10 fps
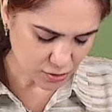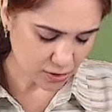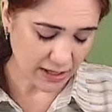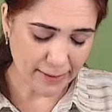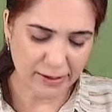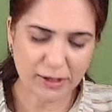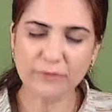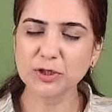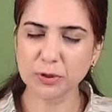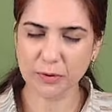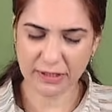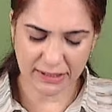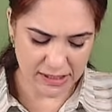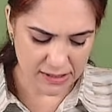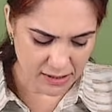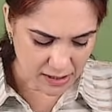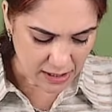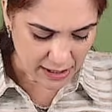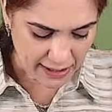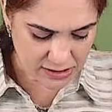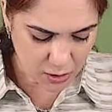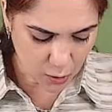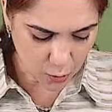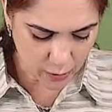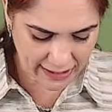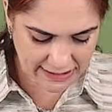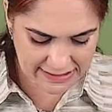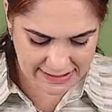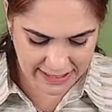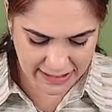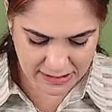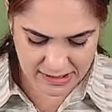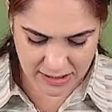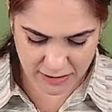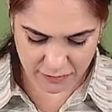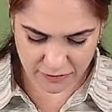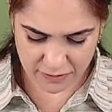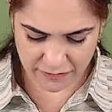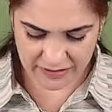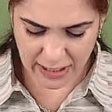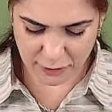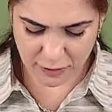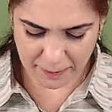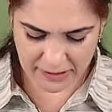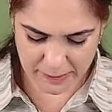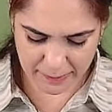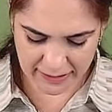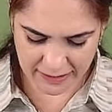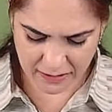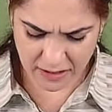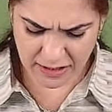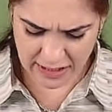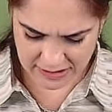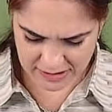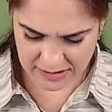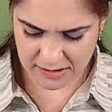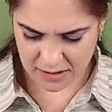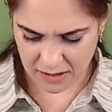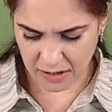liability of the surety is co-extensive with that of the principal debtor unless